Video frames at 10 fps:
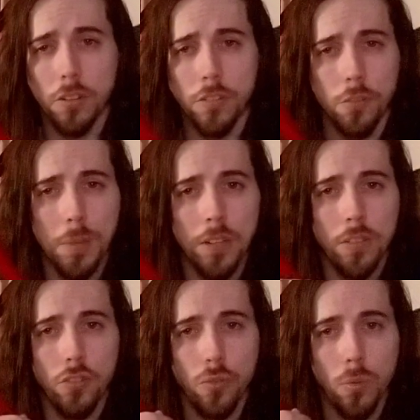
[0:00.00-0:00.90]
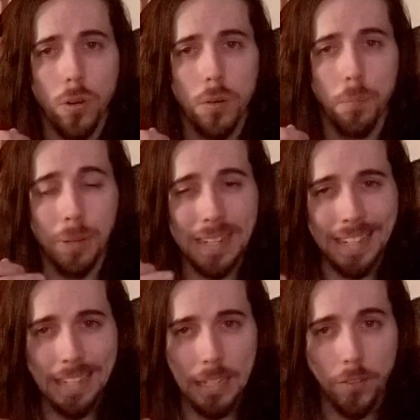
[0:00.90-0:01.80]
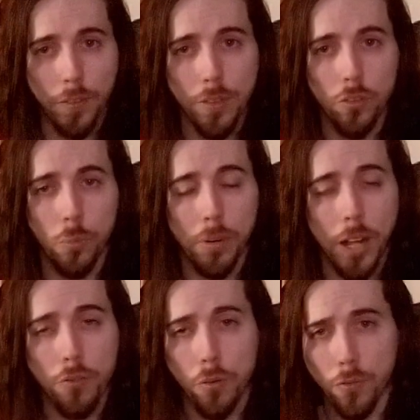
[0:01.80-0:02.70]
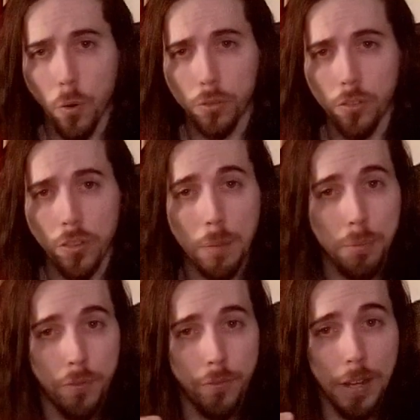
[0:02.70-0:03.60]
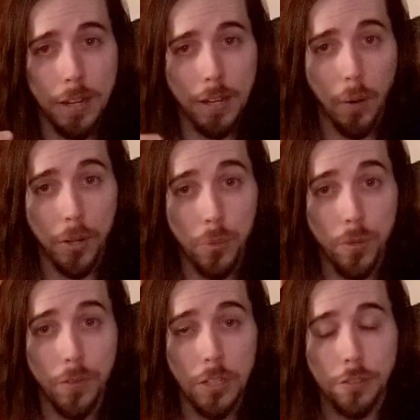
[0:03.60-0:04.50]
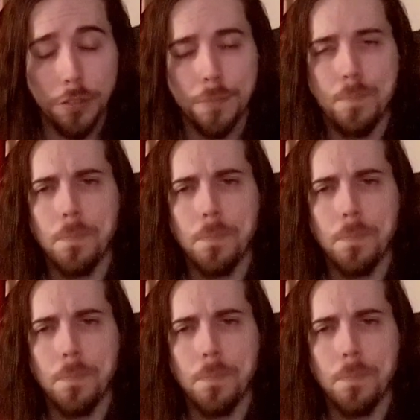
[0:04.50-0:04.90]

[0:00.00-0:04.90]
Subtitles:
It just means that you believe in the supernatural forces that pervade our universe.